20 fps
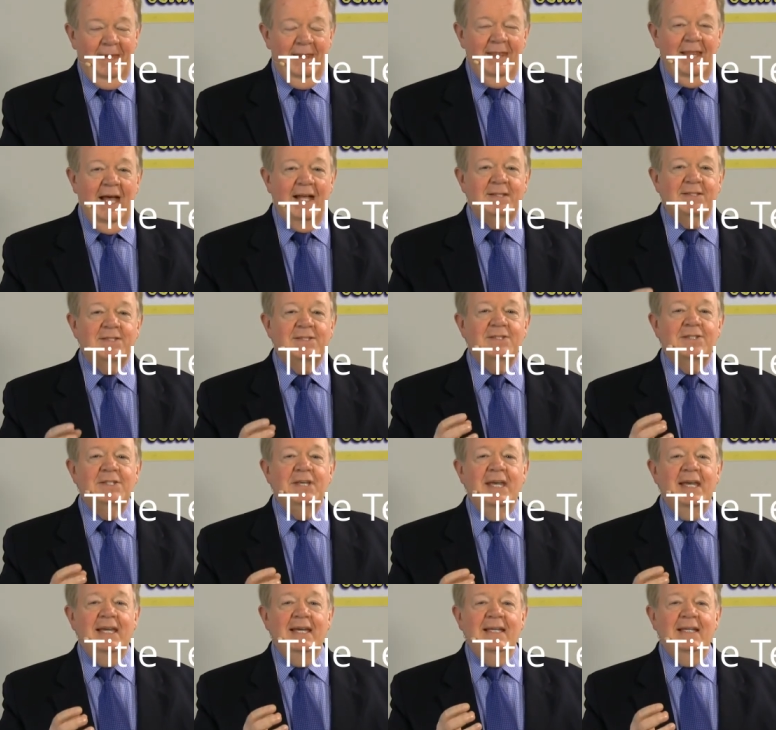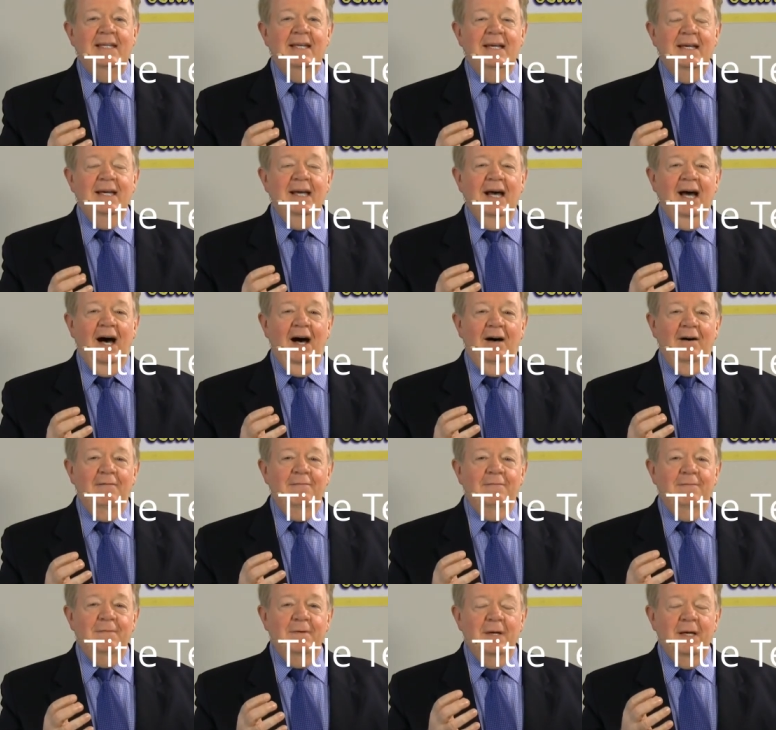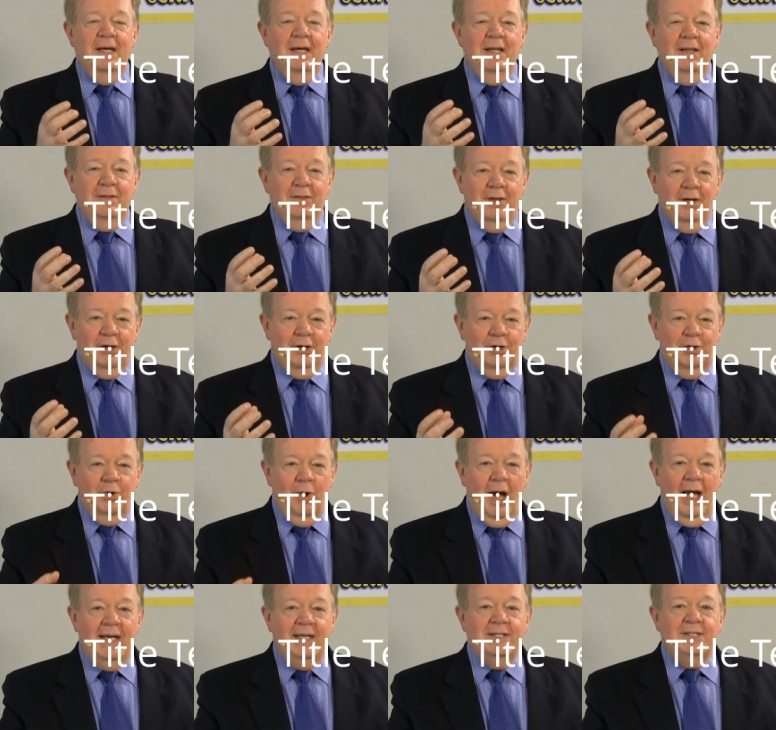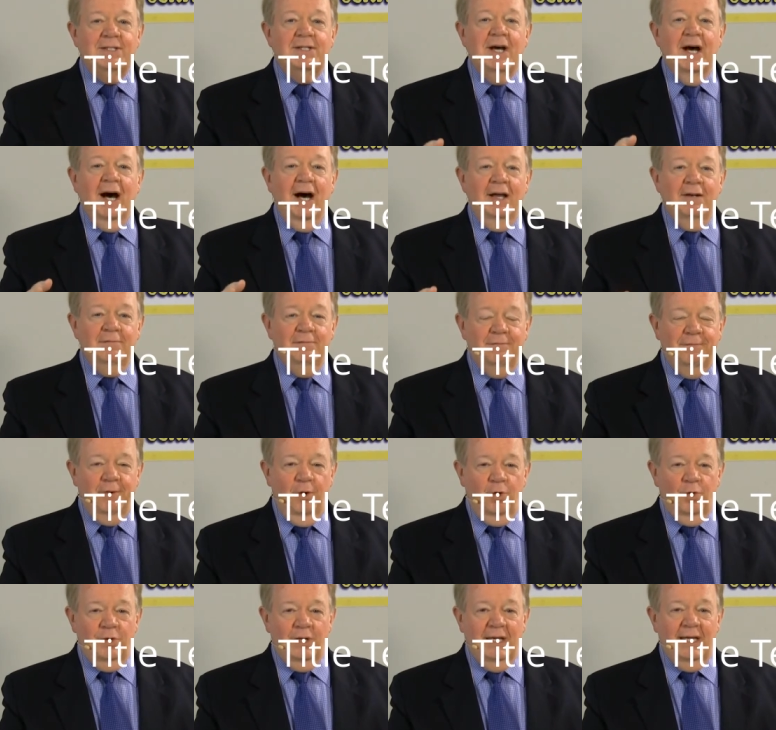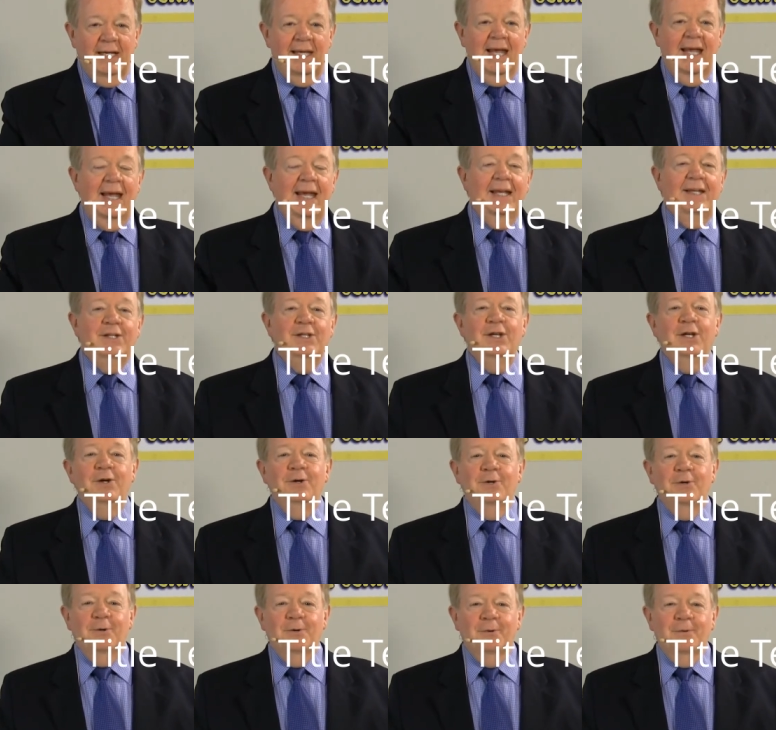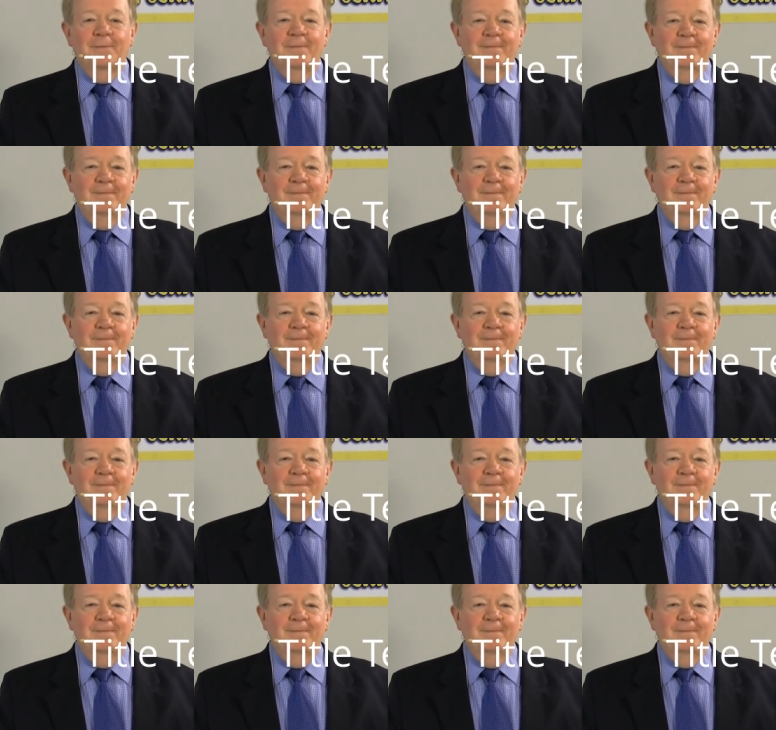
that seed of the Christ unfolding in you.